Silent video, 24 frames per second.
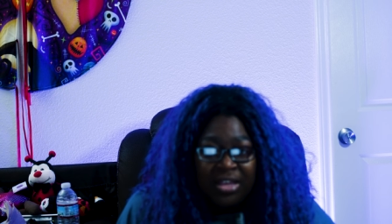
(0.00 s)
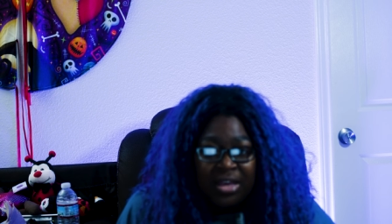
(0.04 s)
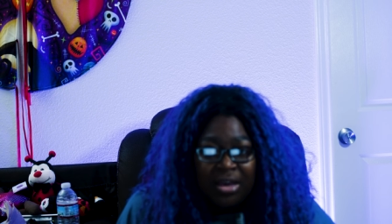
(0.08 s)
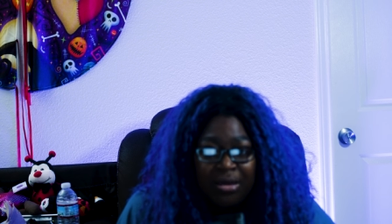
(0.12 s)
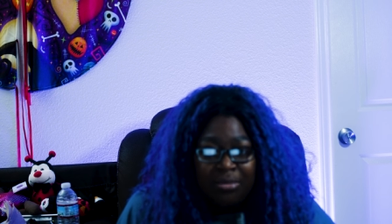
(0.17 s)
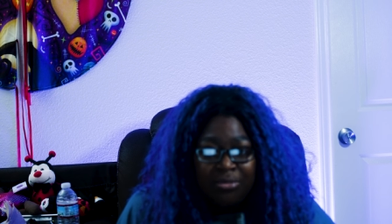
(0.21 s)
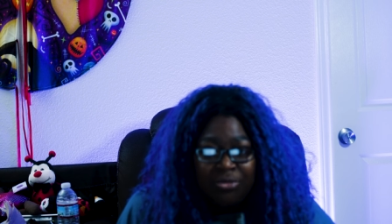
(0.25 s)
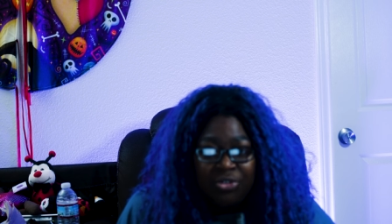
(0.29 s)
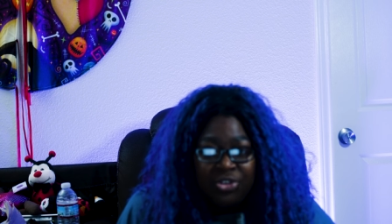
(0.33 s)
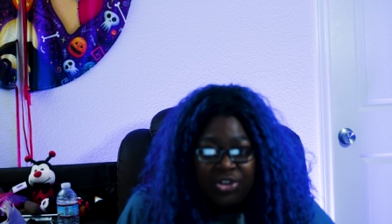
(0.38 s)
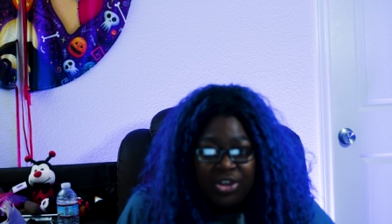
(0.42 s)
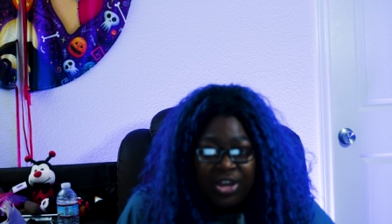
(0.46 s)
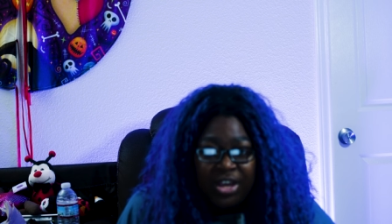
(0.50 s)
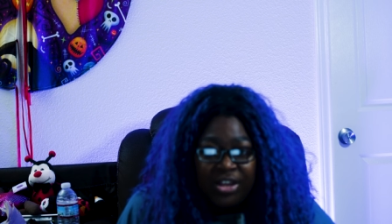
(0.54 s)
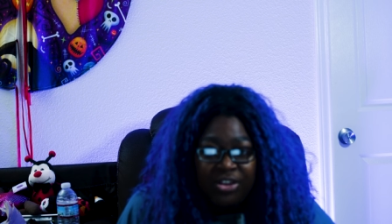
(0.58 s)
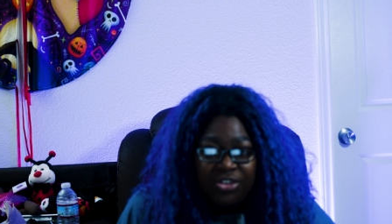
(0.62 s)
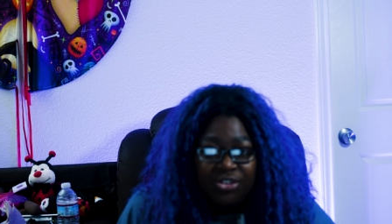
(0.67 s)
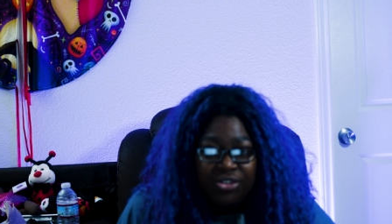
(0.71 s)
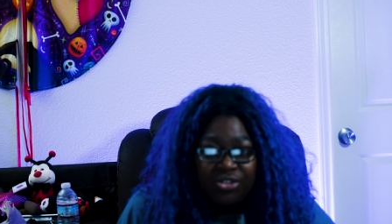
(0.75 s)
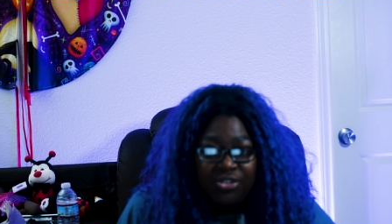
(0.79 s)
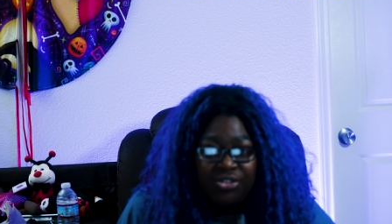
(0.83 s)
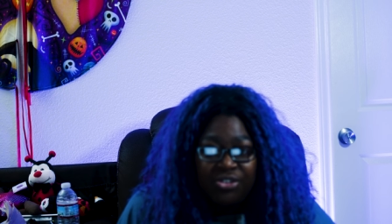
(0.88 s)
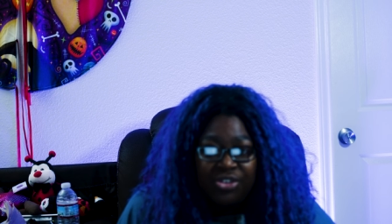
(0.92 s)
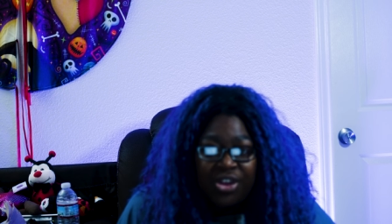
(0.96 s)
she hates
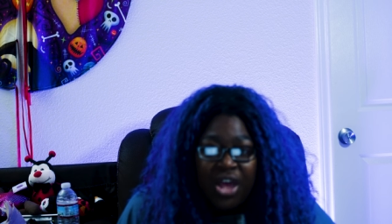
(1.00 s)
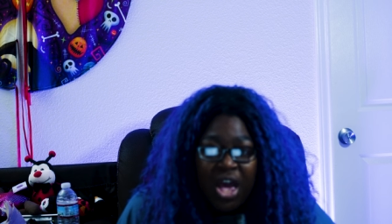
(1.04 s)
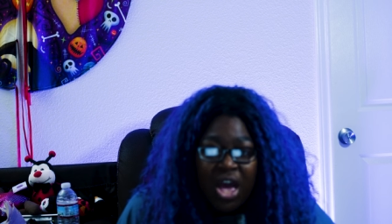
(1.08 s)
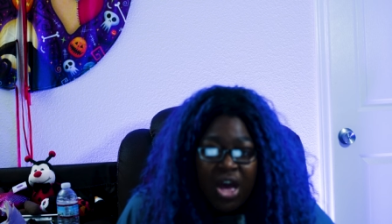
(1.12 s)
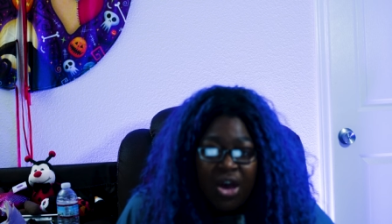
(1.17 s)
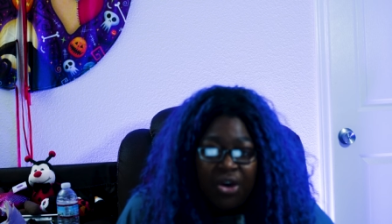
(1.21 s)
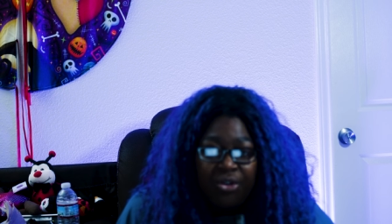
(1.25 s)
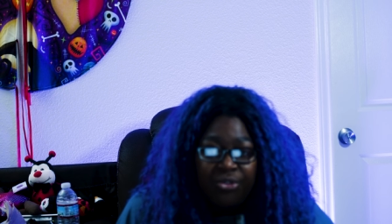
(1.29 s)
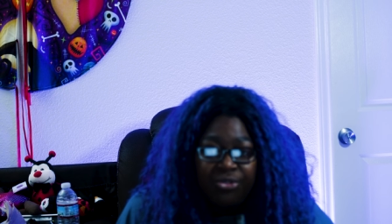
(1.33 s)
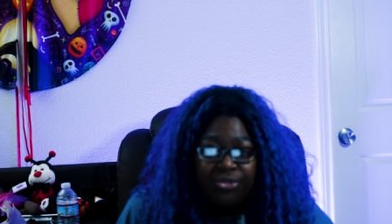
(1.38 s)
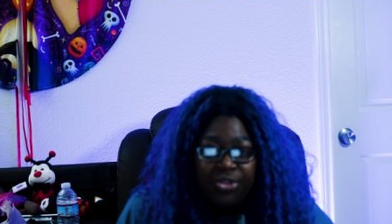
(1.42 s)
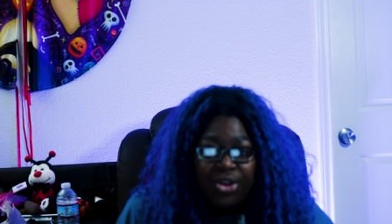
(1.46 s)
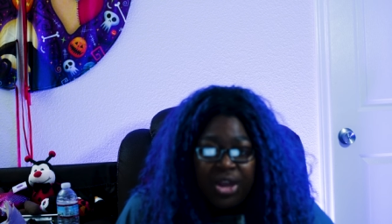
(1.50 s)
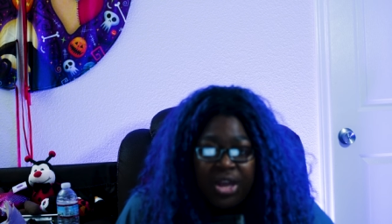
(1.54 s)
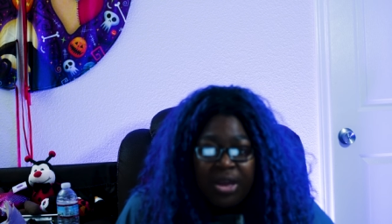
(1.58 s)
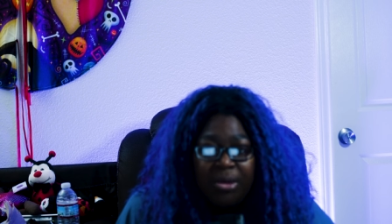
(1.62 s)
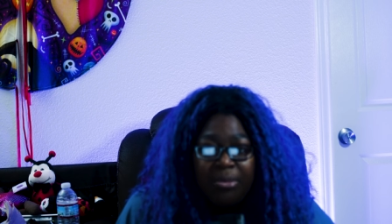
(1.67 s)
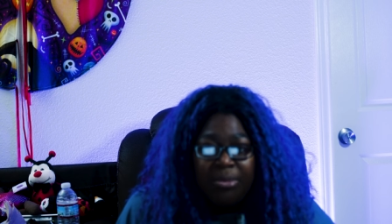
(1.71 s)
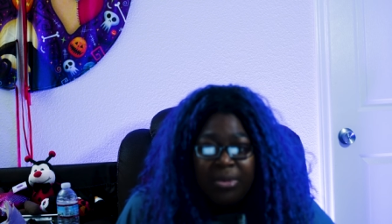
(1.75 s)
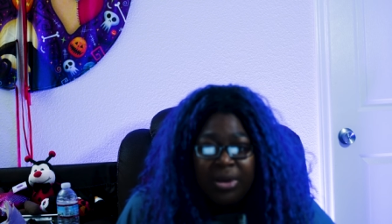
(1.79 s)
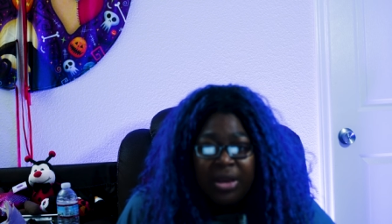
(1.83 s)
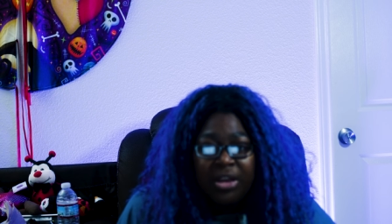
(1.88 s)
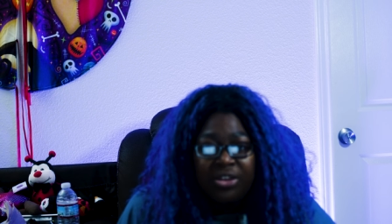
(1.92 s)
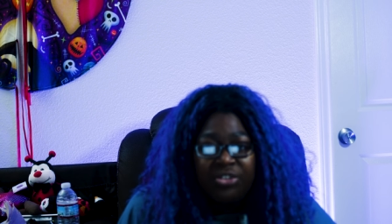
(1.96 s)
herself
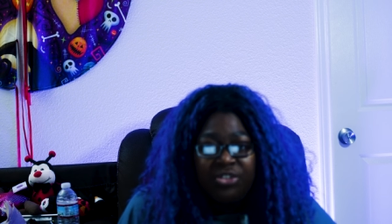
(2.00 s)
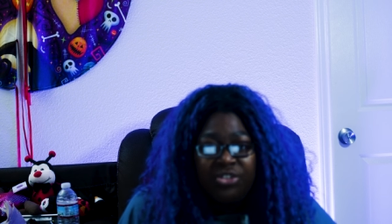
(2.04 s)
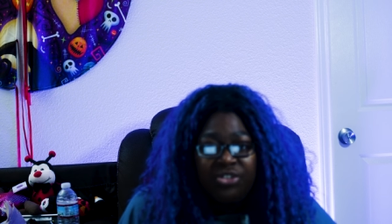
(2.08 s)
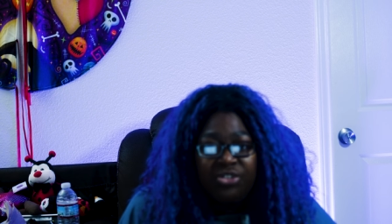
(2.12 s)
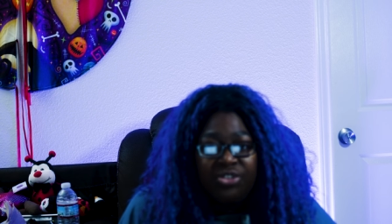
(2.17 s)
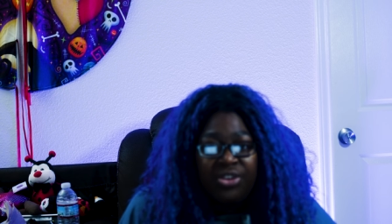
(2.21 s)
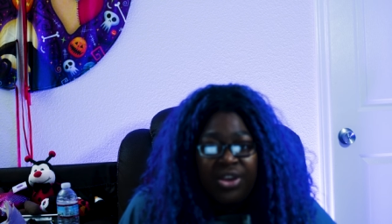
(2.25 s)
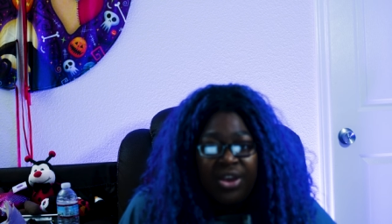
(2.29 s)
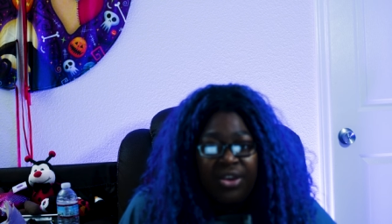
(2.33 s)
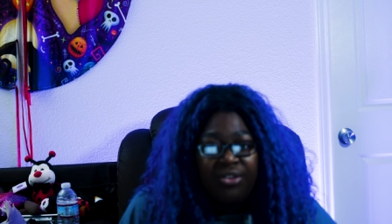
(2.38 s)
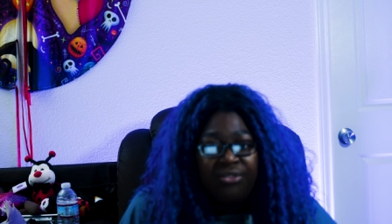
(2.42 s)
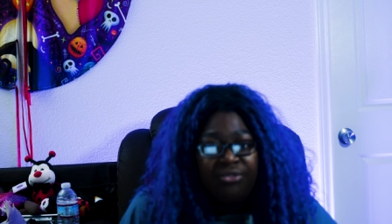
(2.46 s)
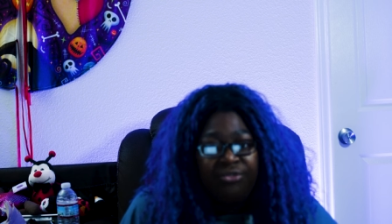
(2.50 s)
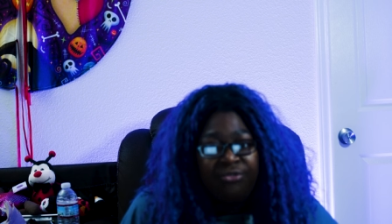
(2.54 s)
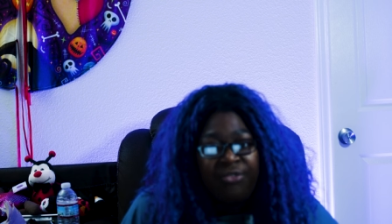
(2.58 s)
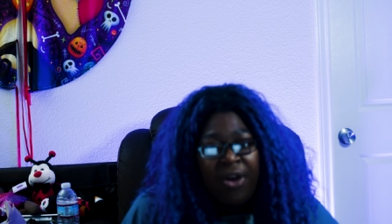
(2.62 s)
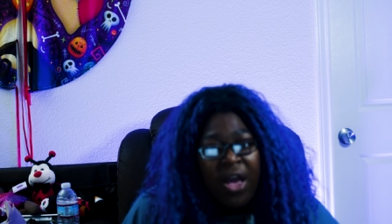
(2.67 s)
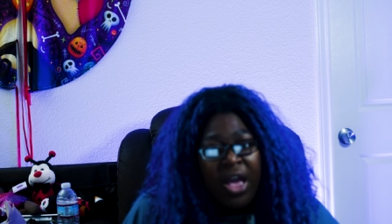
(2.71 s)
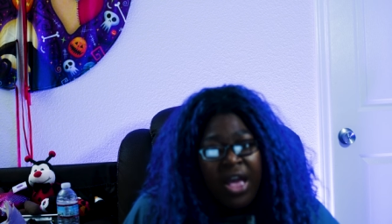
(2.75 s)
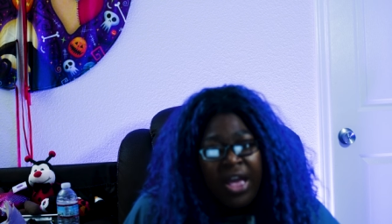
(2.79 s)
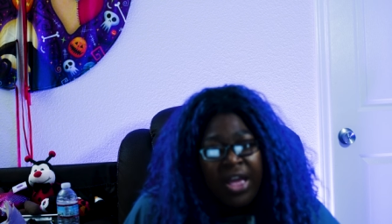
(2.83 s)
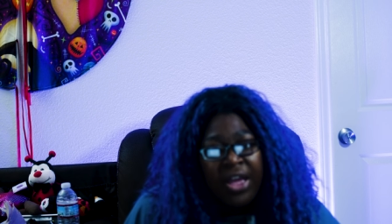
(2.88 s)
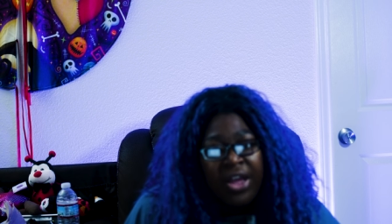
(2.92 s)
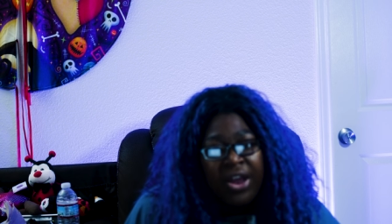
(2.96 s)
because she set
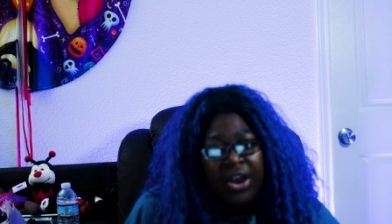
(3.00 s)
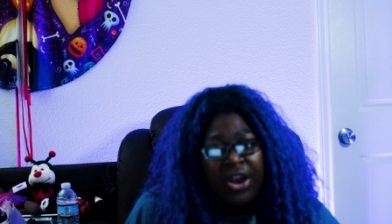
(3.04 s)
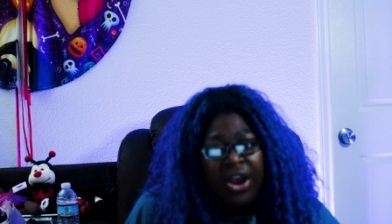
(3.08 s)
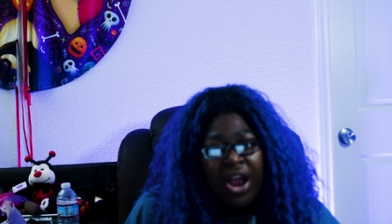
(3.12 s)
fire,